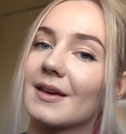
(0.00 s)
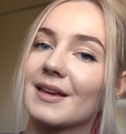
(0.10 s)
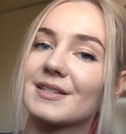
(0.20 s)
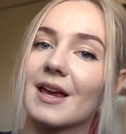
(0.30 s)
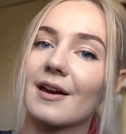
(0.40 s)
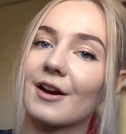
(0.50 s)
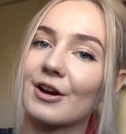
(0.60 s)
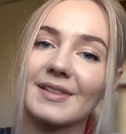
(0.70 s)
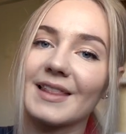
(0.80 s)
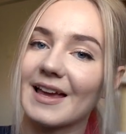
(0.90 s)
a
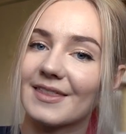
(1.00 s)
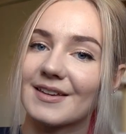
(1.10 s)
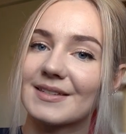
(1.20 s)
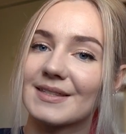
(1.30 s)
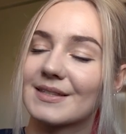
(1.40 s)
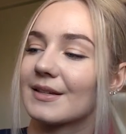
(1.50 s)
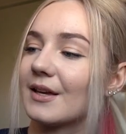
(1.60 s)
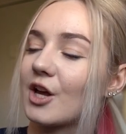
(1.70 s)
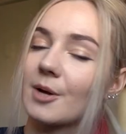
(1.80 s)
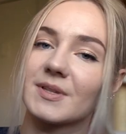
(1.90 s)
shaker like this,
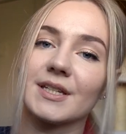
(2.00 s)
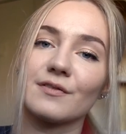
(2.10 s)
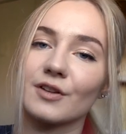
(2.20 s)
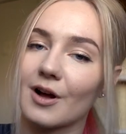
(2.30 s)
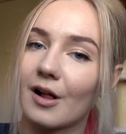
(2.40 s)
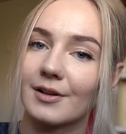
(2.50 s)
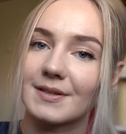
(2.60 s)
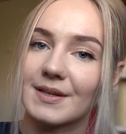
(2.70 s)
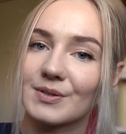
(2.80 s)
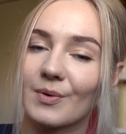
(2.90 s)
it comes in different
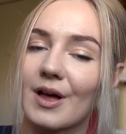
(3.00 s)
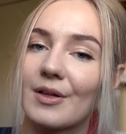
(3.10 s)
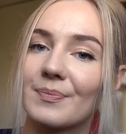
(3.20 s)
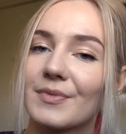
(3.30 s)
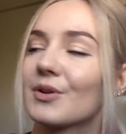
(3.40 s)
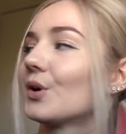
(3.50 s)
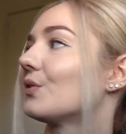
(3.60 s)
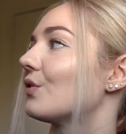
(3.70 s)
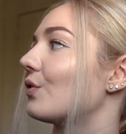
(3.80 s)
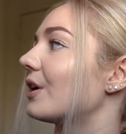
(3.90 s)
colors as well. Or
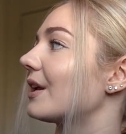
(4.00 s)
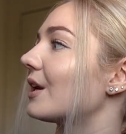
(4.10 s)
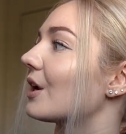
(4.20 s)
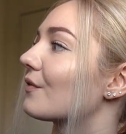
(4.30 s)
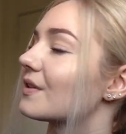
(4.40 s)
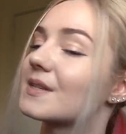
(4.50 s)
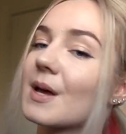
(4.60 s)
if you want any of the